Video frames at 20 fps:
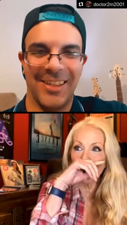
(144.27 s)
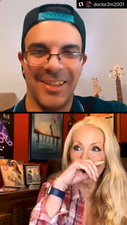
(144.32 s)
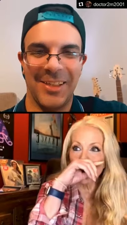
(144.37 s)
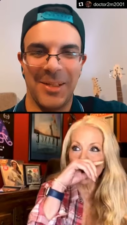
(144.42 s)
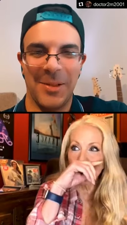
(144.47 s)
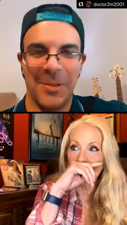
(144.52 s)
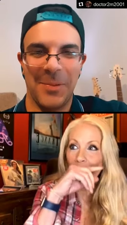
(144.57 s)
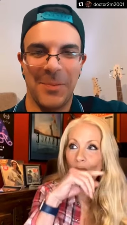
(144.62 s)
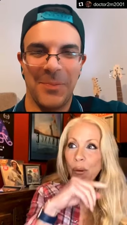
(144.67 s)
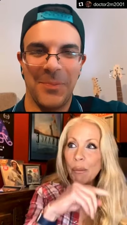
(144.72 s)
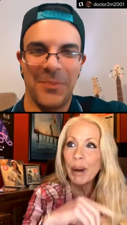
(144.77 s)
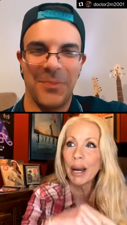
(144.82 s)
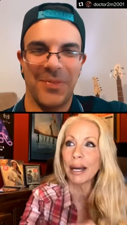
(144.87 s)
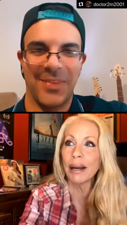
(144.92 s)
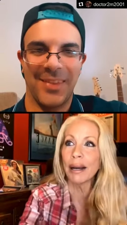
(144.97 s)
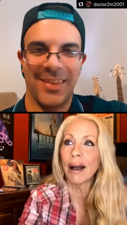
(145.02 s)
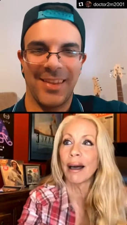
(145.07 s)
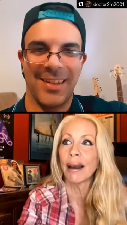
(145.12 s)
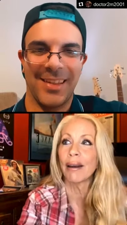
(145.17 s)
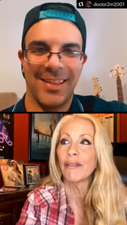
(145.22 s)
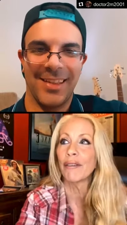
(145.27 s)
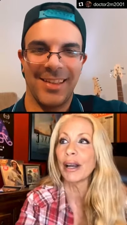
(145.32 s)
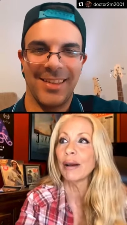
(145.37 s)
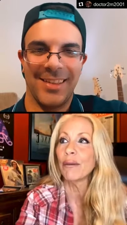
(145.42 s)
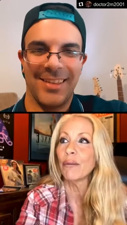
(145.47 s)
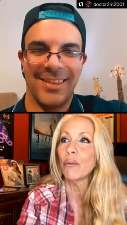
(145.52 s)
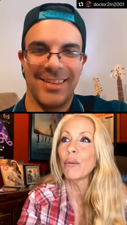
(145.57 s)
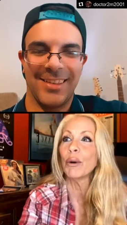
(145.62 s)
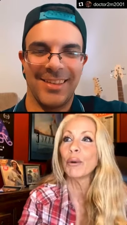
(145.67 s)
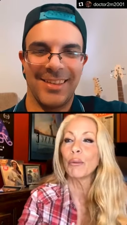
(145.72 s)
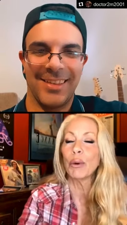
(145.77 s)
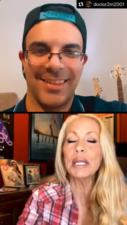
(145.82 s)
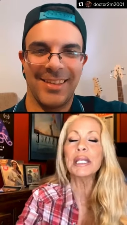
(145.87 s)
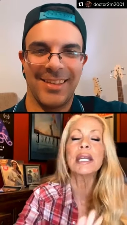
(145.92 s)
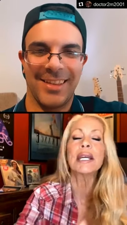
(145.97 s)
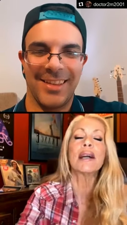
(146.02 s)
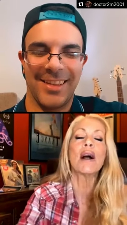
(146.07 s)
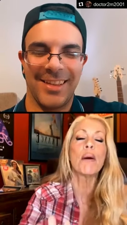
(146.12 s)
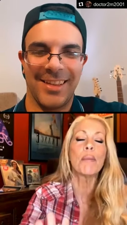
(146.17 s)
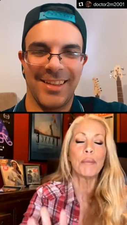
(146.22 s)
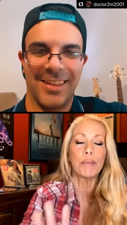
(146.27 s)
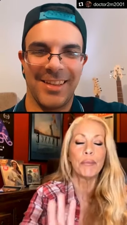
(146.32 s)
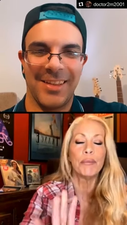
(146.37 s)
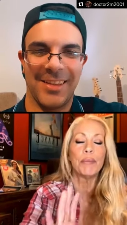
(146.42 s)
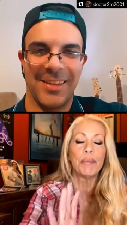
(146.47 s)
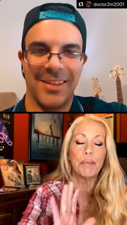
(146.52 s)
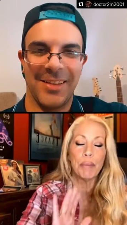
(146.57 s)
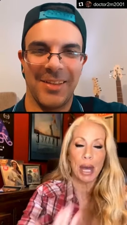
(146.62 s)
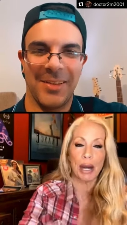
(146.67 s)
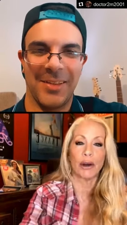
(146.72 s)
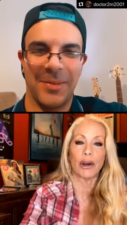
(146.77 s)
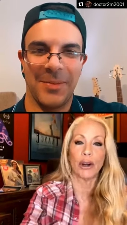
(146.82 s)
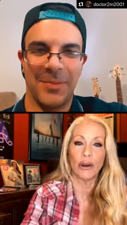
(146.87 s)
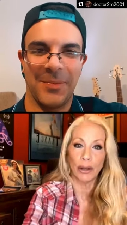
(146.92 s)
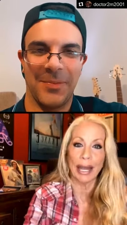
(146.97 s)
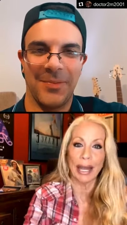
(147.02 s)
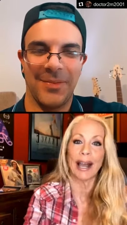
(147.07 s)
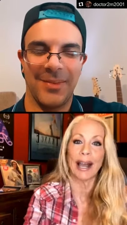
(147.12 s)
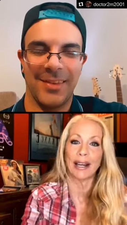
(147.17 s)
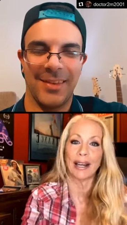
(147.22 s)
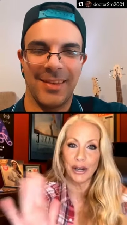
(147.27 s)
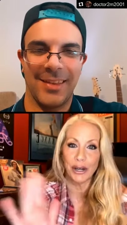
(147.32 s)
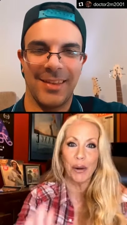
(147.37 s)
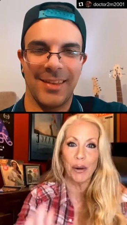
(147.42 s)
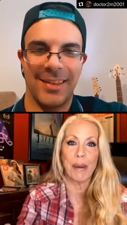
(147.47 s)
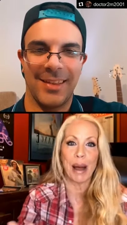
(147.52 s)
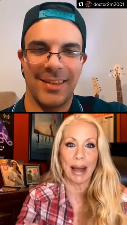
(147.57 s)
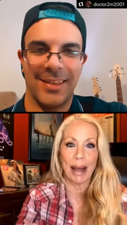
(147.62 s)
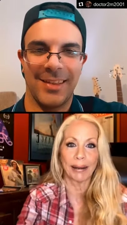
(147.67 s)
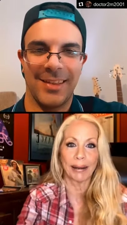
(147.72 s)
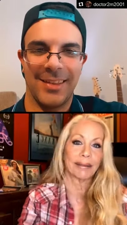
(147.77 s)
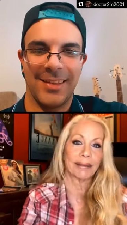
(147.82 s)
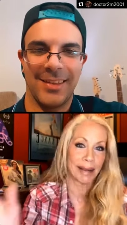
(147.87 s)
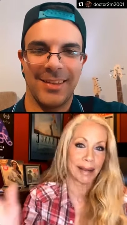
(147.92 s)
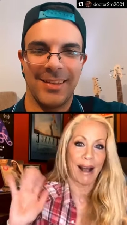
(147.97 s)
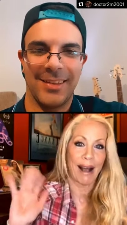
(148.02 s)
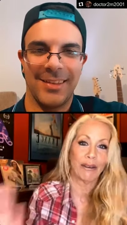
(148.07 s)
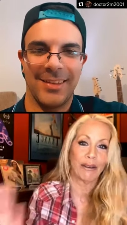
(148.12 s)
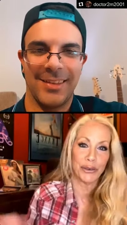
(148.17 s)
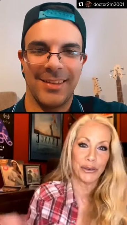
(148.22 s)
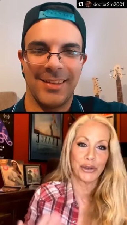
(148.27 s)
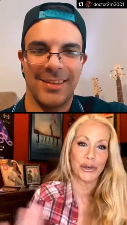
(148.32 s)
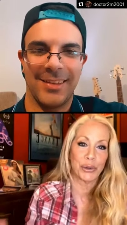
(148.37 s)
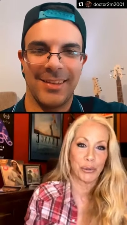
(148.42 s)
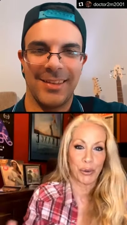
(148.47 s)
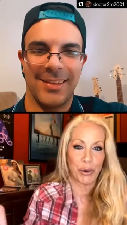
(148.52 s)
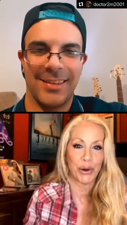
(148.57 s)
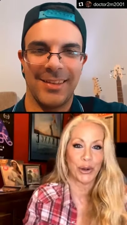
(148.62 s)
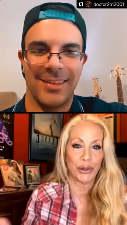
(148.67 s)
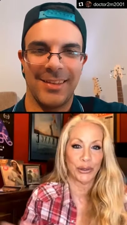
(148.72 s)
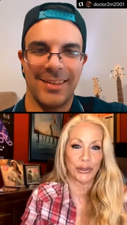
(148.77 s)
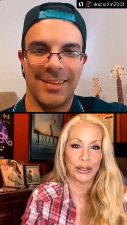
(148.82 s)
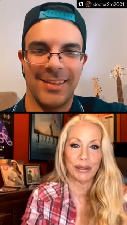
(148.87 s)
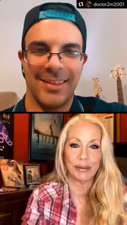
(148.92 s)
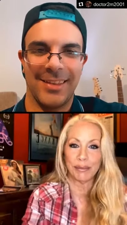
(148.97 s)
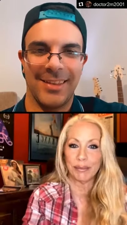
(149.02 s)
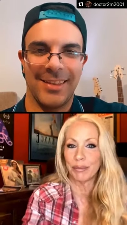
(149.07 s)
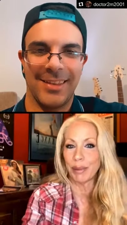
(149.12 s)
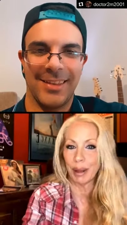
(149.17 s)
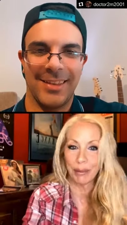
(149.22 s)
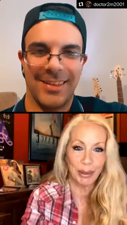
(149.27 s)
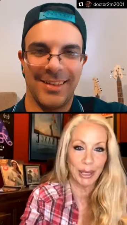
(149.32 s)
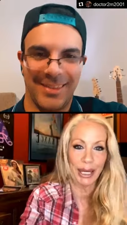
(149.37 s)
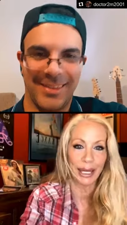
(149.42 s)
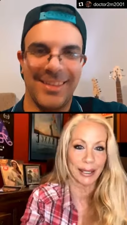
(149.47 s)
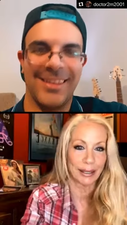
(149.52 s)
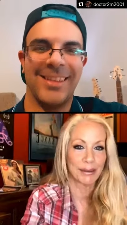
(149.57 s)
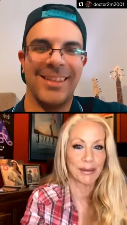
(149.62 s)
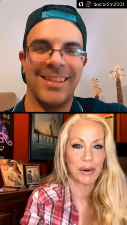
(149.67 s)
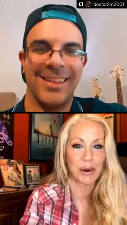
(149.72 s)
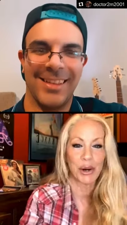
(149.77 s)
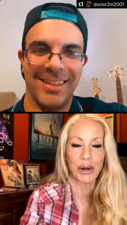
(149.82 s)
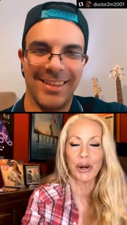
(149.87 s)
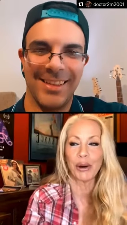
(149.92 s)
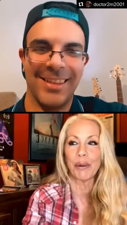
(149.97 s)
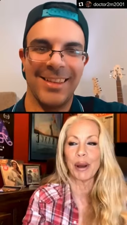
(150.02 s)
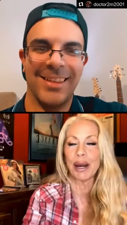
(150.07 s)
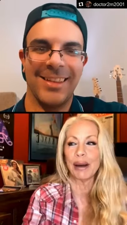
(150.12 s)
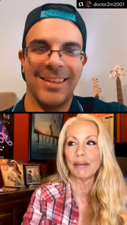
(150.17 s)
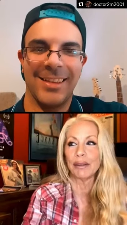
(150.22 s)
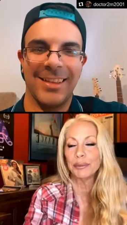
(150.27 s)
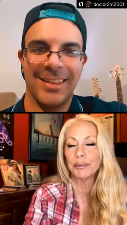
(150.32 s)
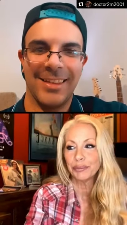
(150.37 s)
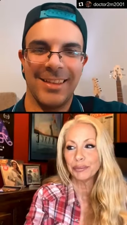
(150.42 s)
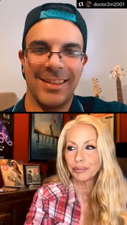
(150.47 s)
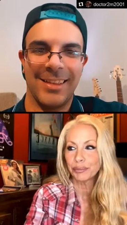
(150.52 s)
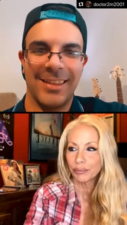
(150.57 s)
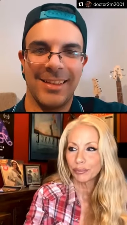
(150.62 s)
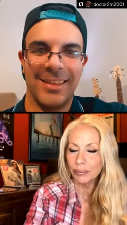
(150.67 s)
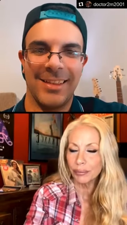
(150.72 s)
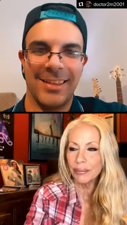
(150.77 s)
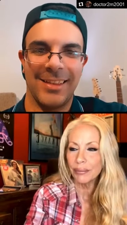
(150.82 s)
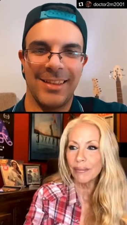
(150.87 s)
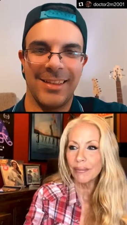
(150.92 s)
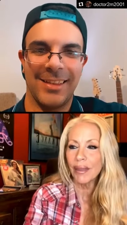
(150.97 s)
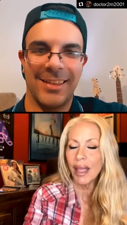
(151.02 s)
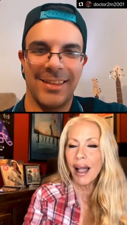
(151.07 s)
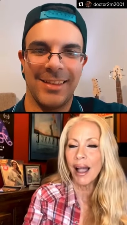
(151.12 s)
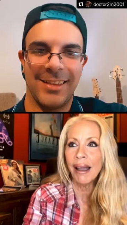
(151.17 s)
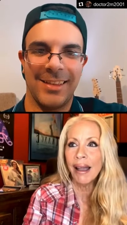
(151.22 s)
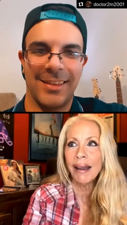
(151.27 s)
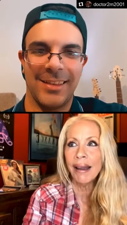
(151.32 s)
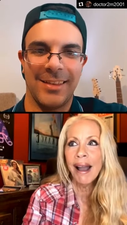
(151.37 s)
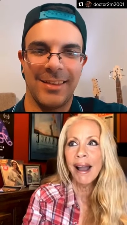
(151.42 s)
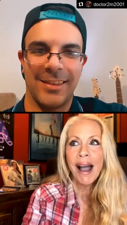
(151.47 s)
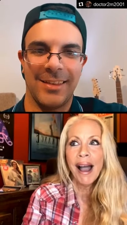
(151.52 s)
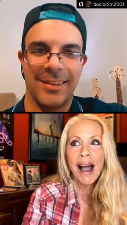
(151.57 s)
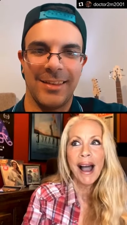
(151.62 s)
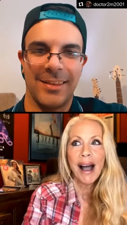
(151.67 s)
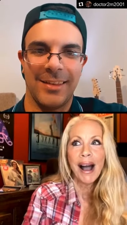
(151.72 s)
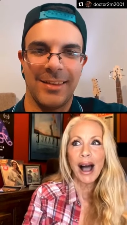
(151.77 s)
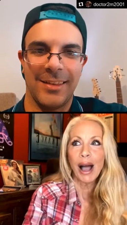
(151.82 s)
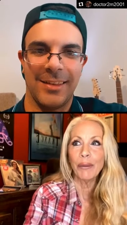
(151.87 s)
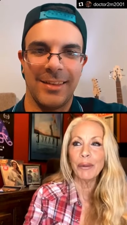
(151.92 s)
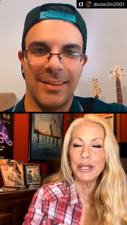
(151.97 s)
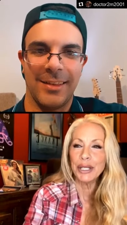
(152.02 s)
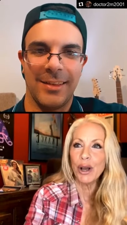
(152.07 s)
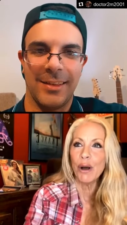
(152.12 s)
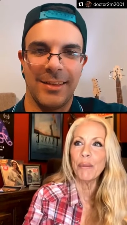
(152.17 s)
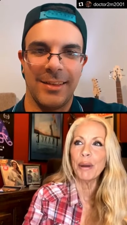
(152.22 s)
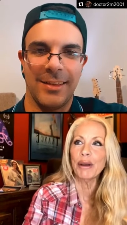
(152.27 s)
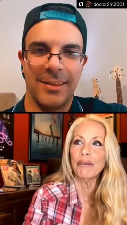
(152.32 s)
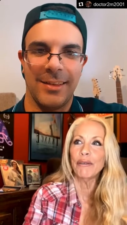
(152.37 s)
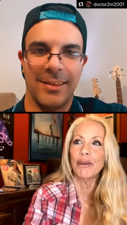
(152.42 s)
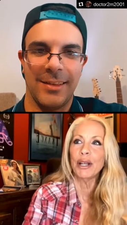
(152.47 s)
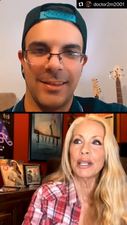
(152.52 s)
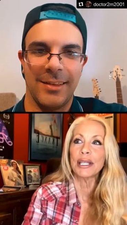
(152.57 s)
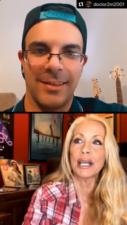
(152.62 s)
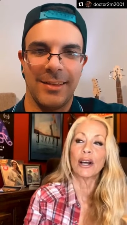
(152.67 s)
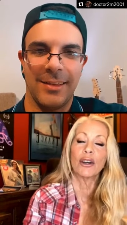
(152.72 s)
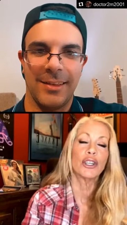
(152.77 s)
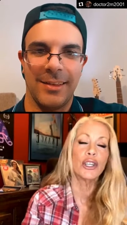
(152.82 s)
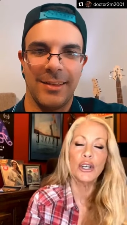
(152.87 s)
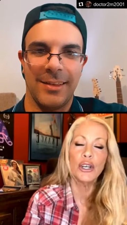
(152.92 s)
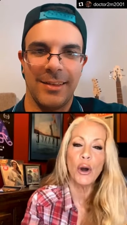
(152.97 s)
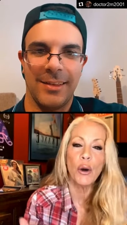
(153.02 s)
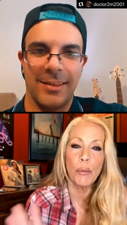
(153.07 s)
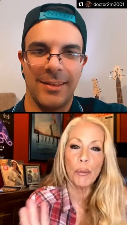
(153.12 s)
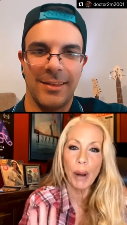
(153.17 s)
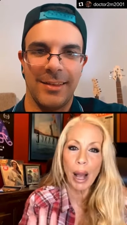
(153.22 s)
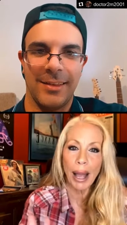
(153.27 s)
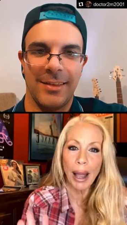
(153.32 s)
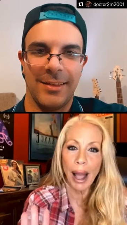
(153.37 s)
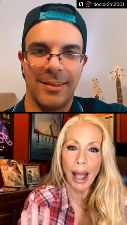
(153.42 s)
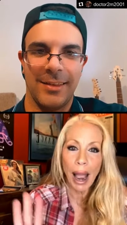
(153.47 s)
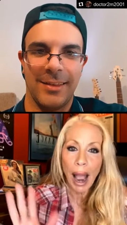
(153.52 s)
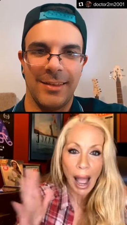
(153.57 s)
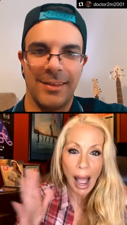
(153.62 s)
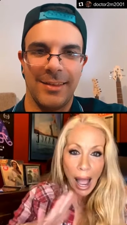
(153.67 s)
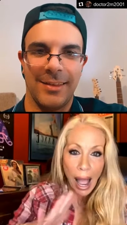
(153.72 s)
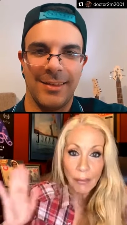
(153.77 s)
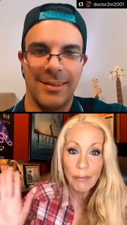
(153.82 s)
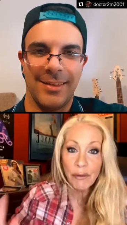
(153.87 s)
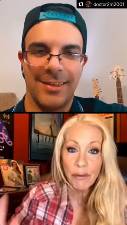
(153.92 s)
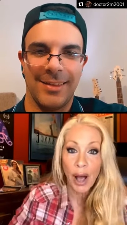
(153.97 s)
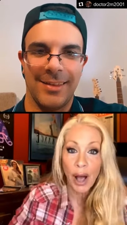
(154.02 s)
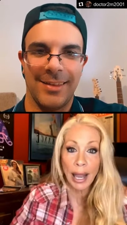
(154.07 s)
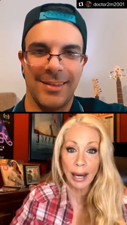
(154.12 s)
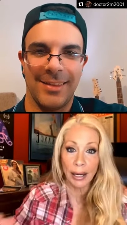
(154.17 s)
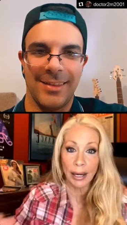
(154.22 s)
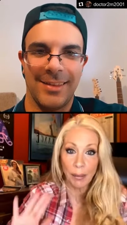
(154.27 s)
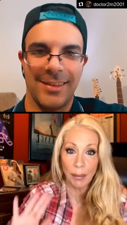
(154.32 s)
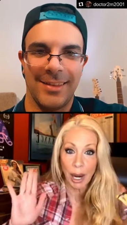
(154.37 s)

Speaker 1: like, oh my God, if I, once I got better, like I could go back out into the world and public and work or whatever. I, I would tell my friends, I go, you know, I, I'm fine. I'm not